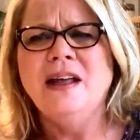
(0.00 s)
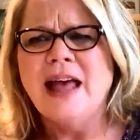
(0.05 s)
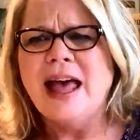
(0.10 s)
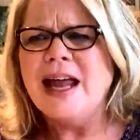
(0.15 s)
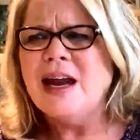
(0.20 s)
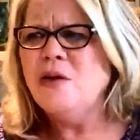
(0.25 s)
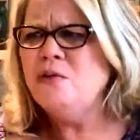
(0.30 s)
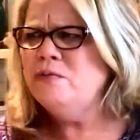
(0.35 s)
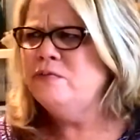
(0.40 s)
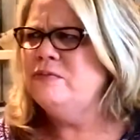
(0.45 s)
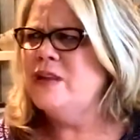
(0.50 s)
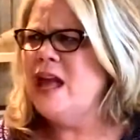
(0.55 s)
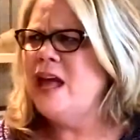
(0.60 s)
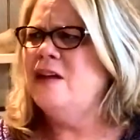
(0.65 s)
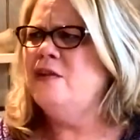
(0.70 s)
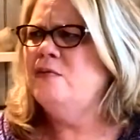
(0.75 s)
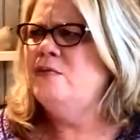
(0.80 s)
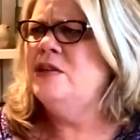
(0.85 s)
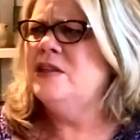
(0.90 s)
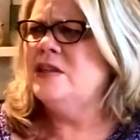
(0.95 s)
I
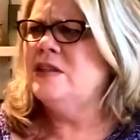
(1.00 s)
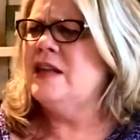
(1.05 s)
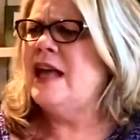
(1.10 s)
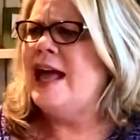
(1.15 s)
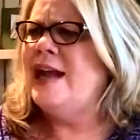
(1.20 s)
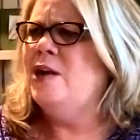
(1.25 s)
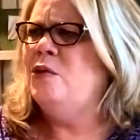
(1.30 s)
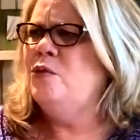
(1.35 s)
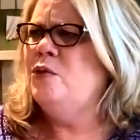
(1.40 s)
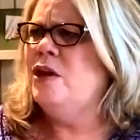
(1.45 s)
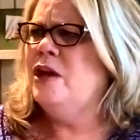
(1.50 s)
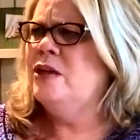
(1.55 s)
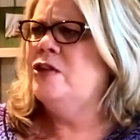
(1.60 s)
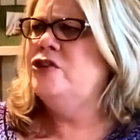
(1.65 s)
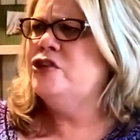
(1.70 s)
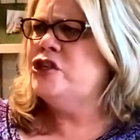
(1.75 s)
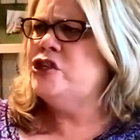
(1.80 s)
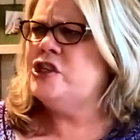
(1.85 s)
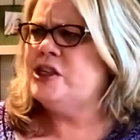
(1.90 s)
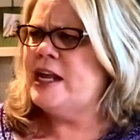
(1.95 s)
don't
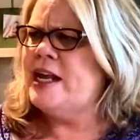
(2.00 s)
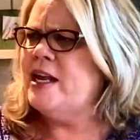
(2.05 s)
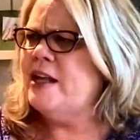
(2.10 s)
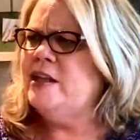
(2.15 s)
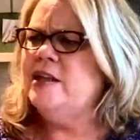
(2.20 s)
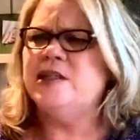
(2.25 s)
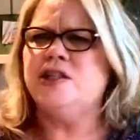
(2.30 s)
understand